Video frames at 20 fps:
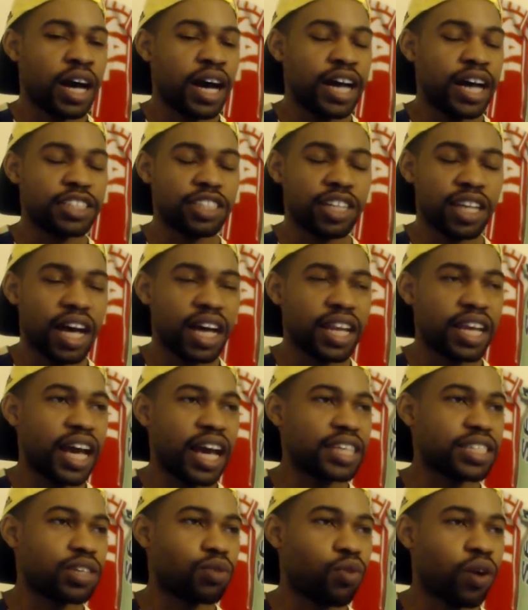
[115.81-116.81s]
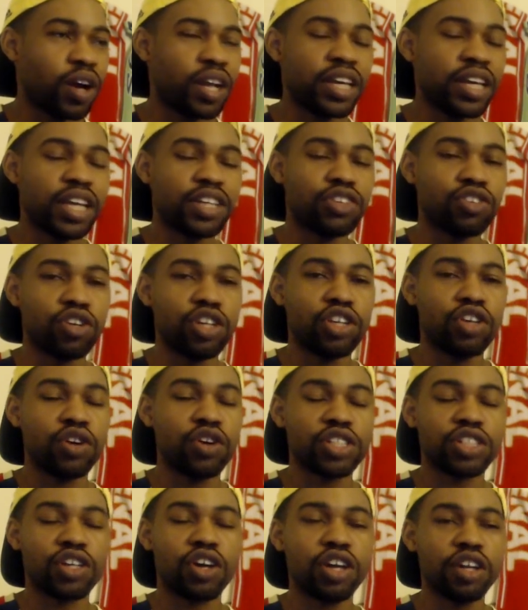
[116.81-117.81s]
Ancelotti hasn't won it yet, so you know
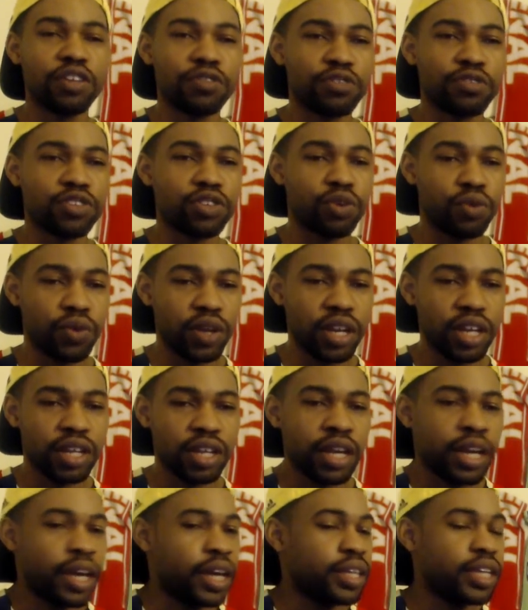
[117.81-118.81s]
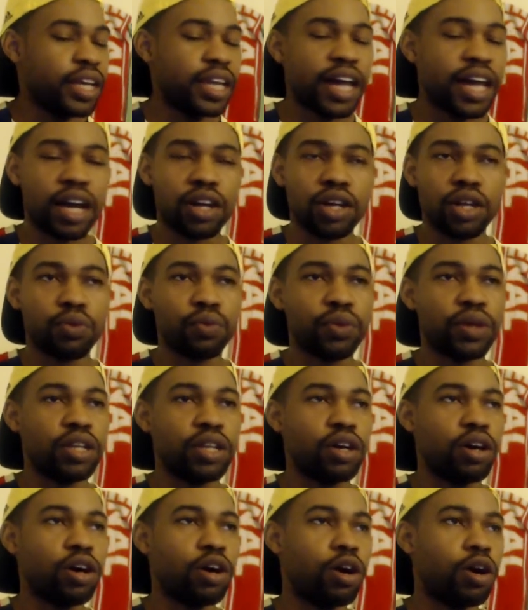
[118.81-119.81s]
he's going to win it. They're not gonna win
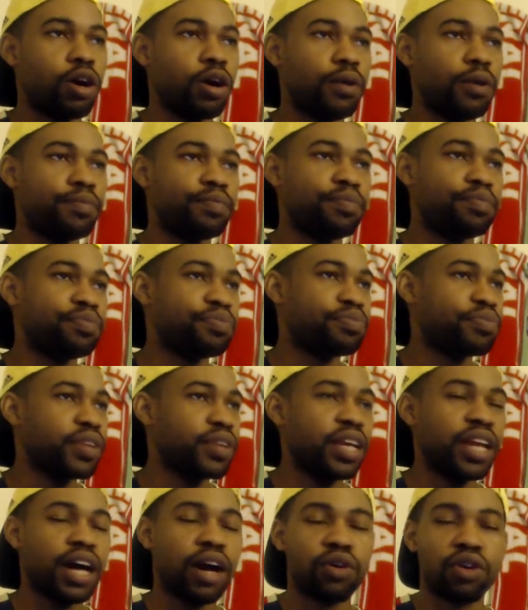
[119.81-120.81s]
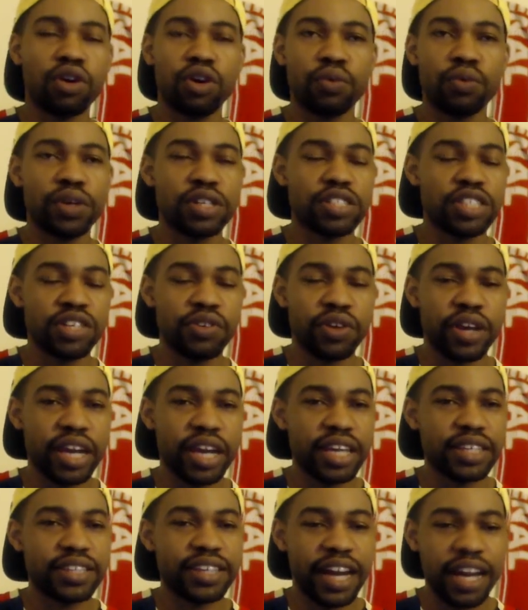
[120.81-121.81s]
the They're not going to win the Serie
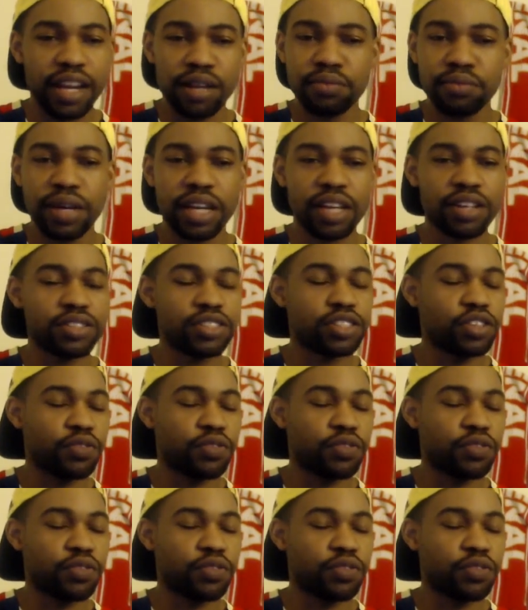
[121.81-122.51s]
A title, man, because